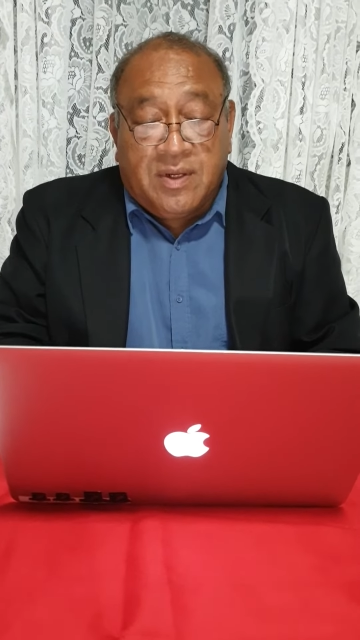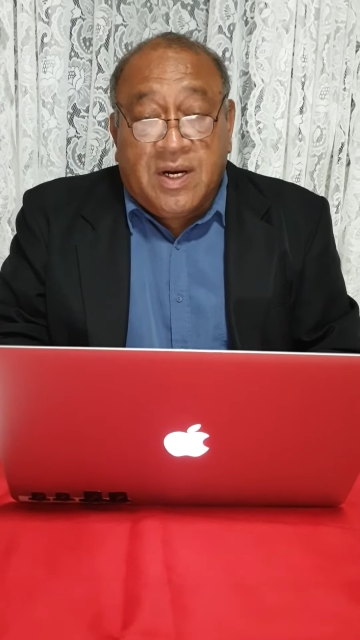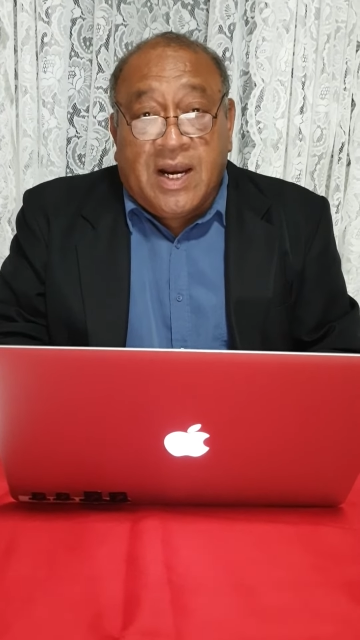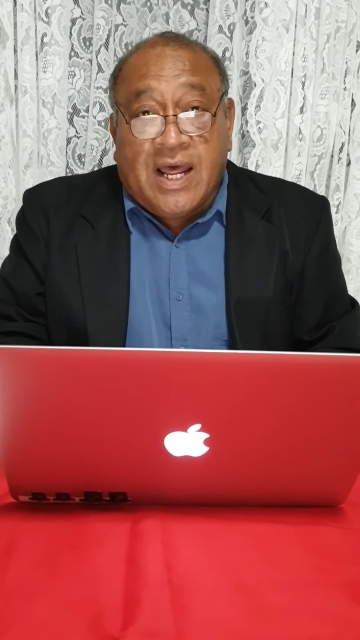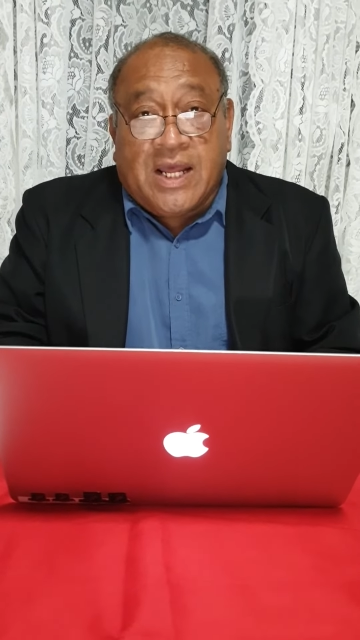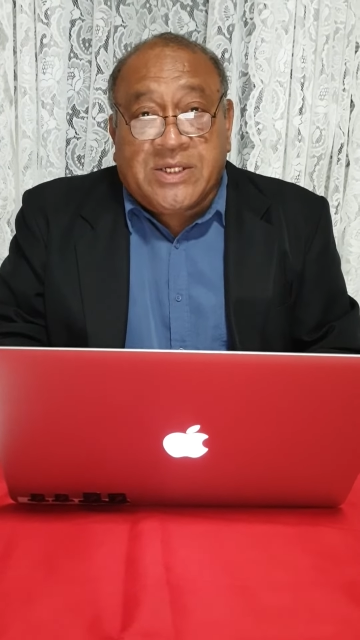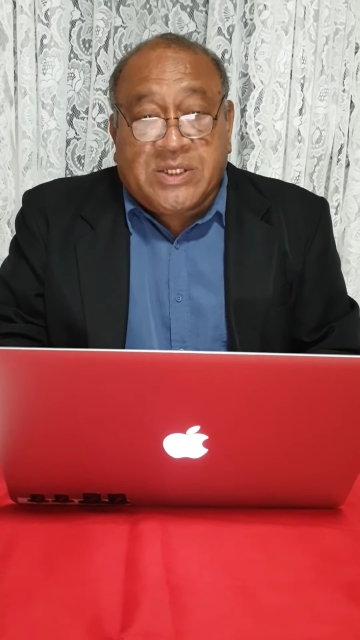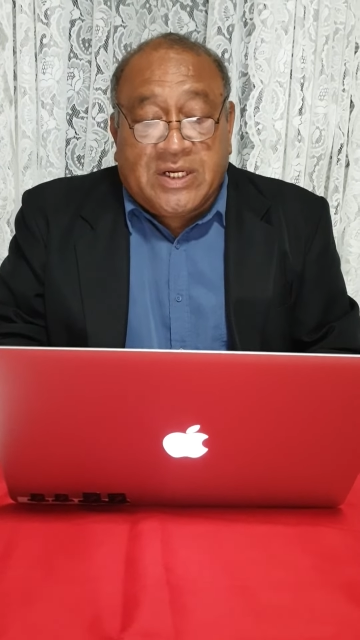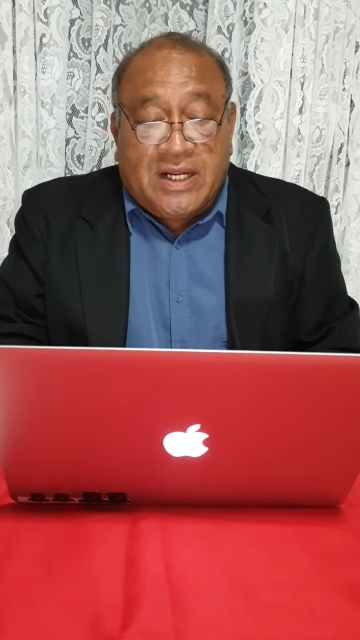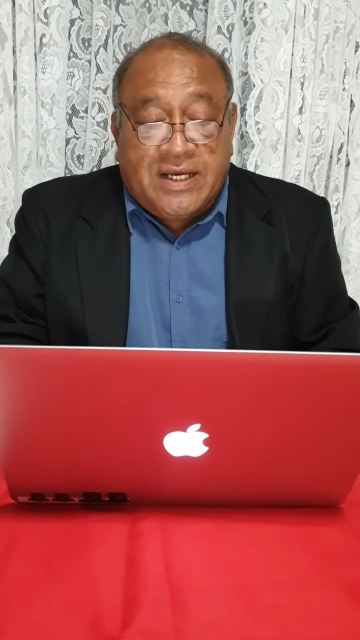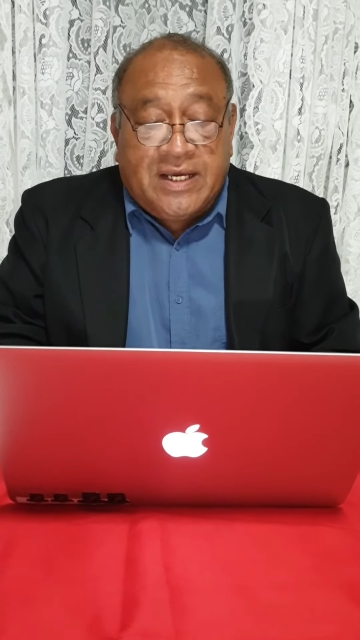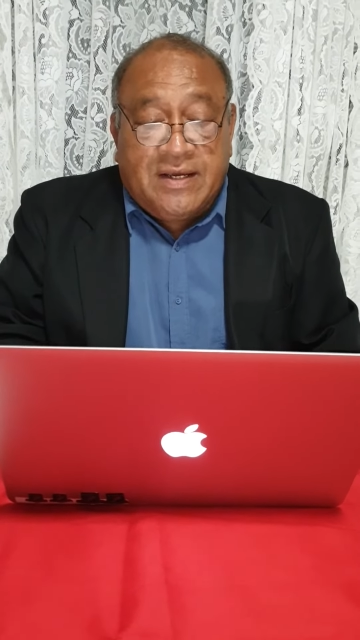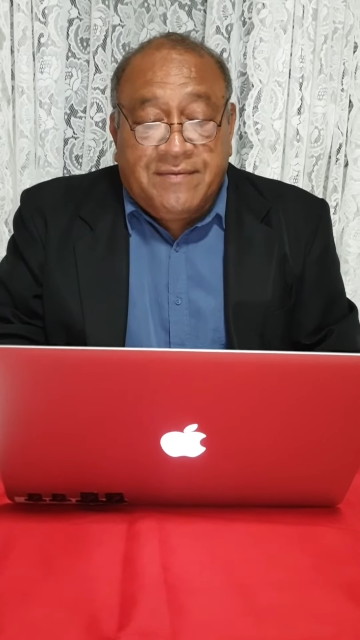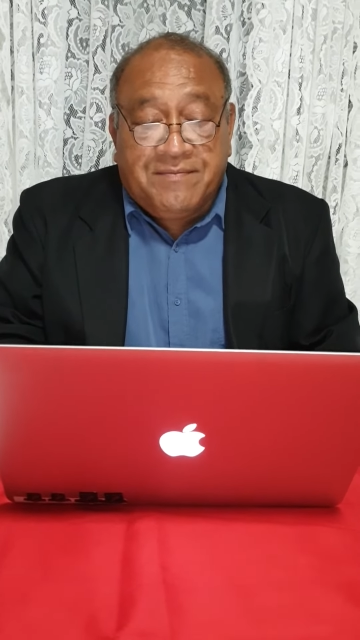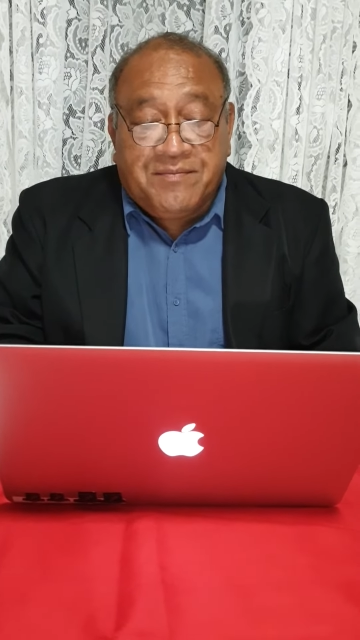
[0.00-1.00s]

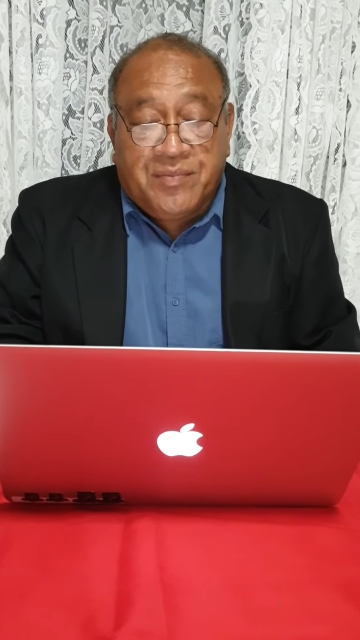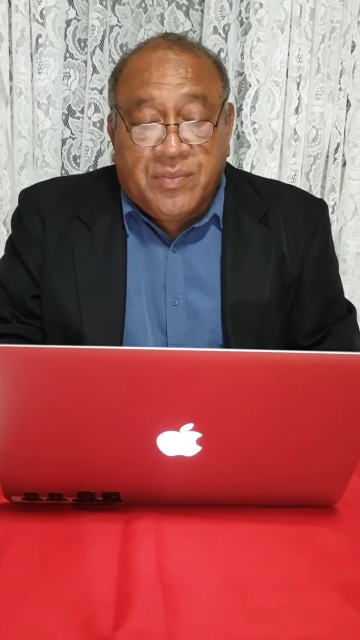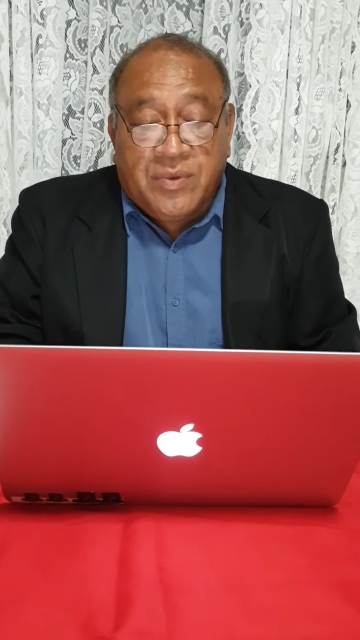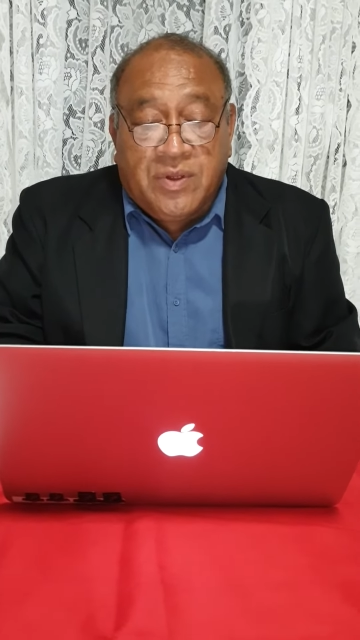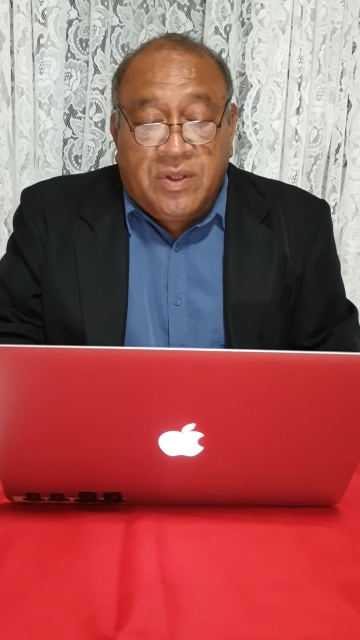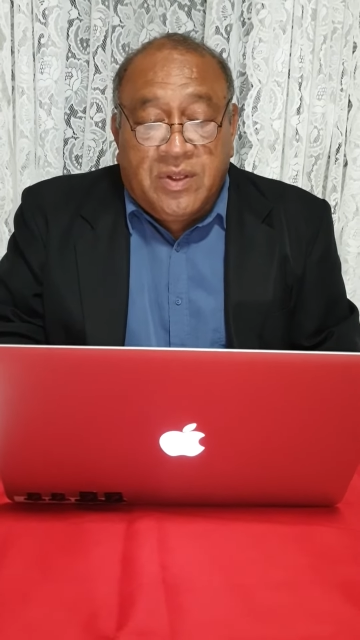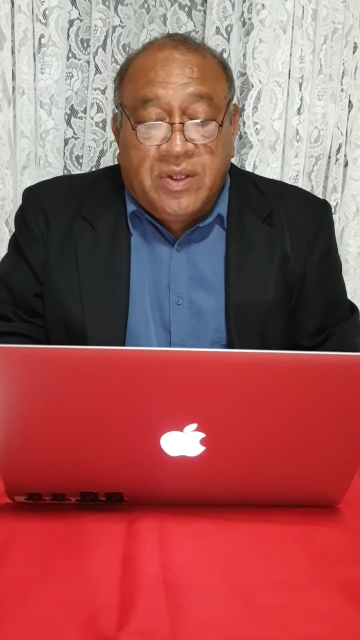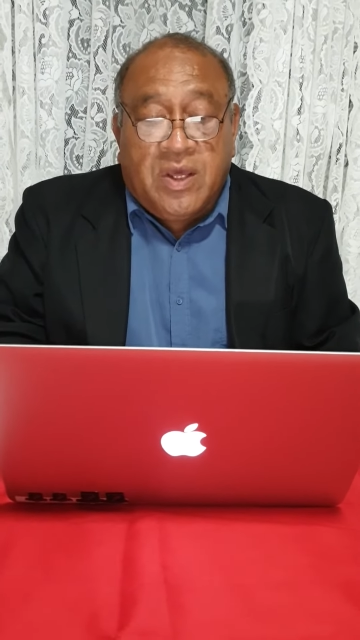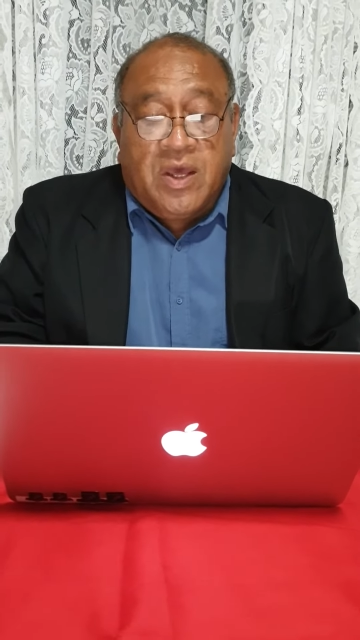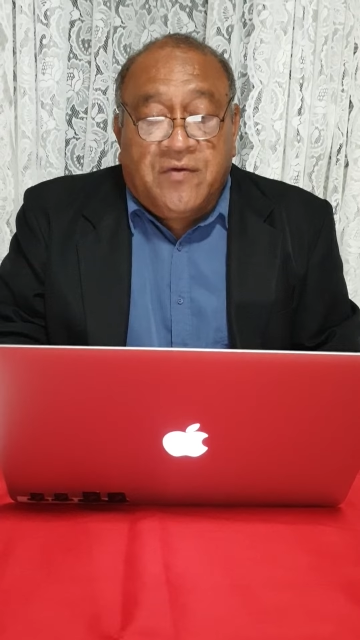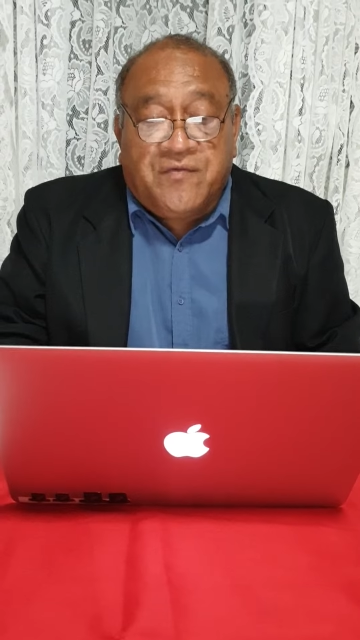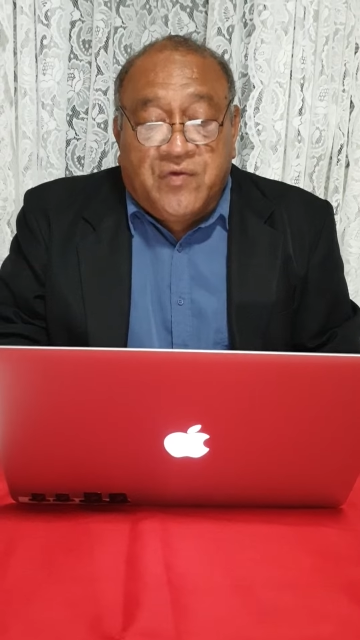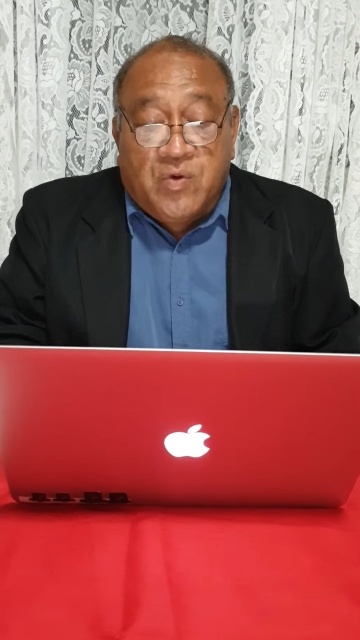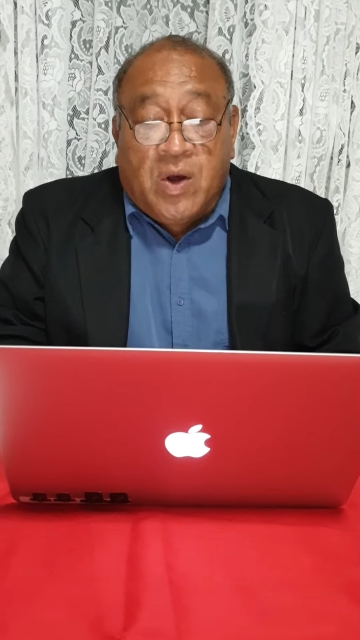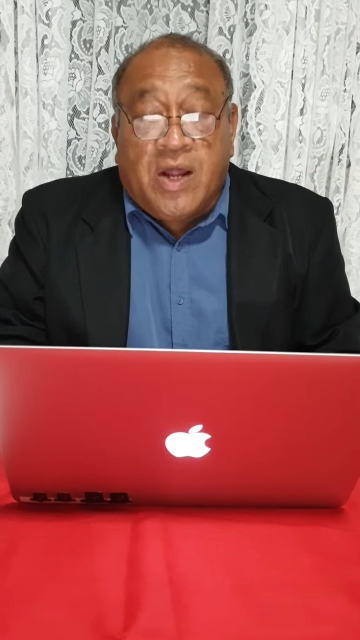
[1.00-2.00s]
Lastly,
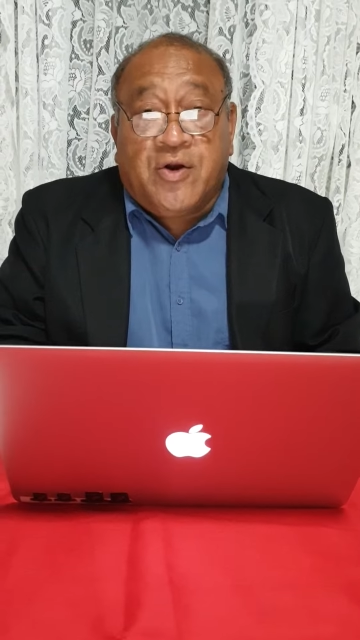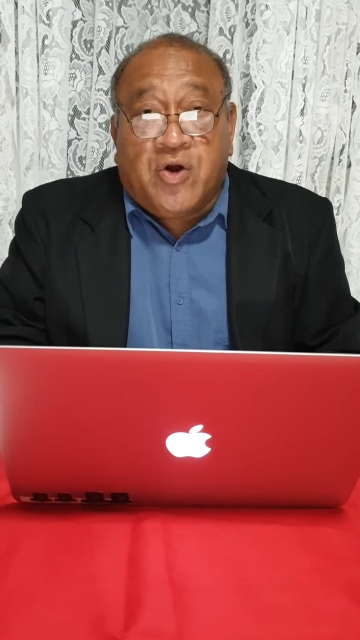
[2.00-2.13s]
if you are